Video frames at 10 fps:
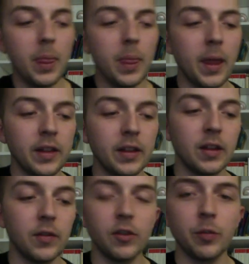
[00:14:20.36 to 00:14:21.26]
think
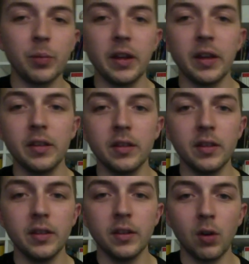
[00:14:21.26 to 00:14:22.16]
if you just play it
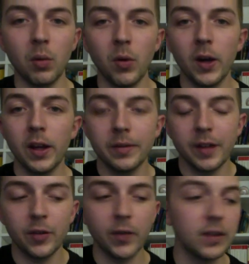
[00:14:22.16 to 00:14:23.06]
the normal way,
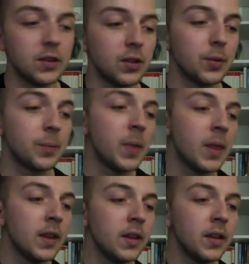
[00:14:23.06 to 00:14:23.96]
that's fine too.
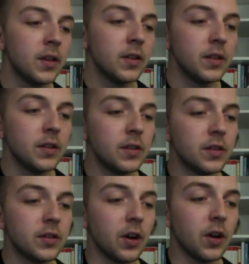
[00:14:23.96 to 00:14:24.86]

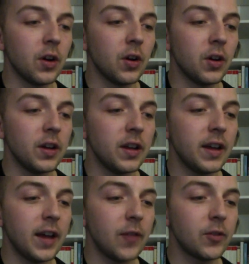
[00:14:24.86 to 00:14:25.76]
So
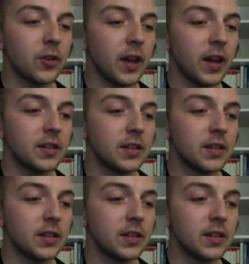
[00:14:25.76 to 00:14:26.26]
after that,